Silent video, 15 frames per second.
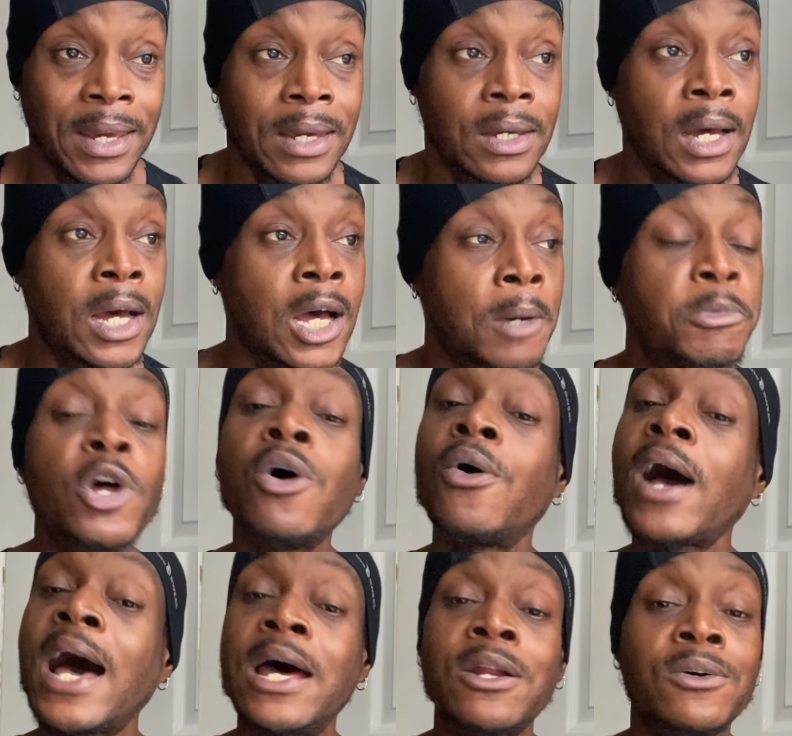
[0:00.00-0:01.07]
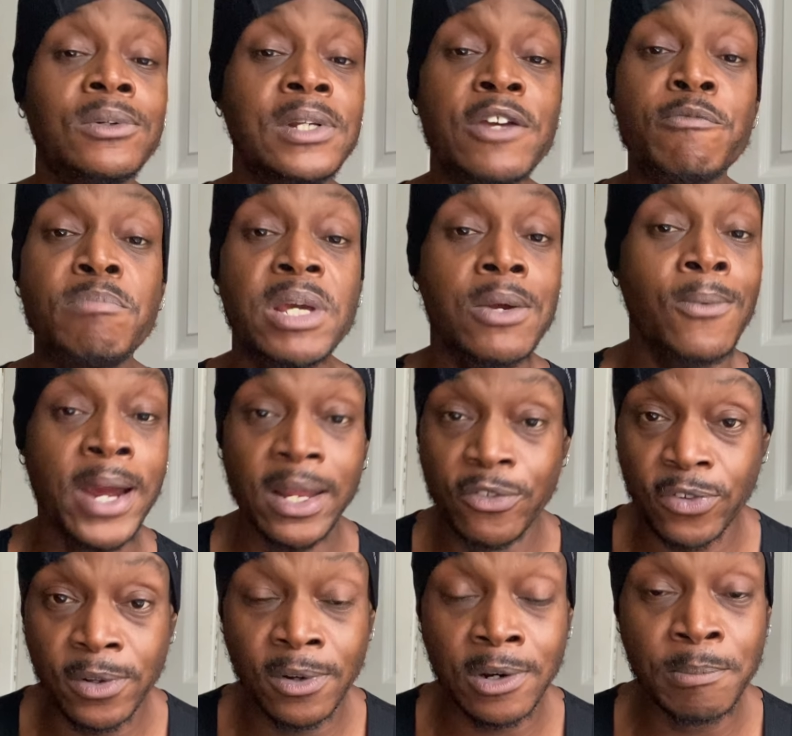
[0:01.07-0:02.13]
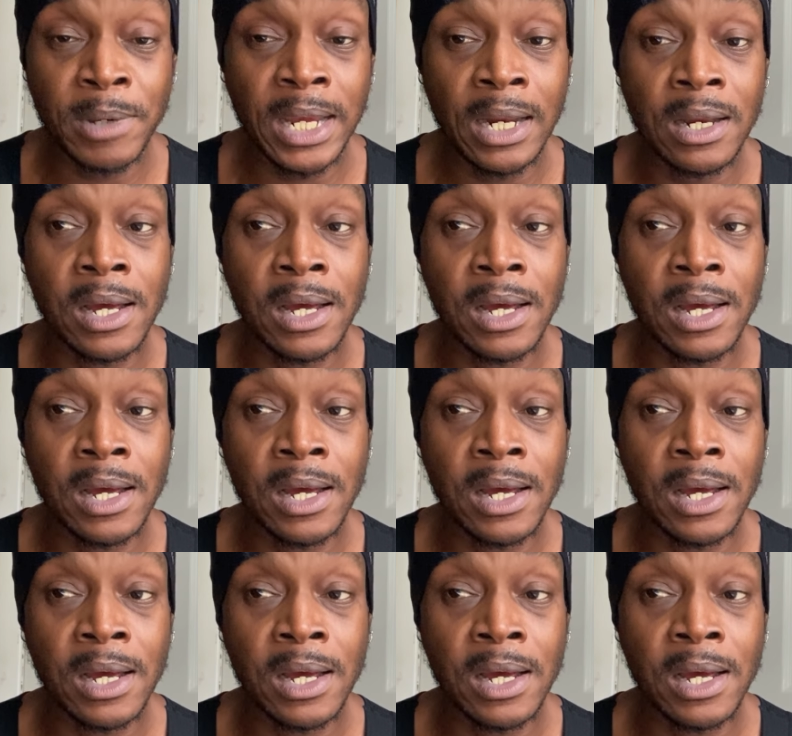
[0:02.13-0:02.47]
no, I don't lift big weights, you know what I mean?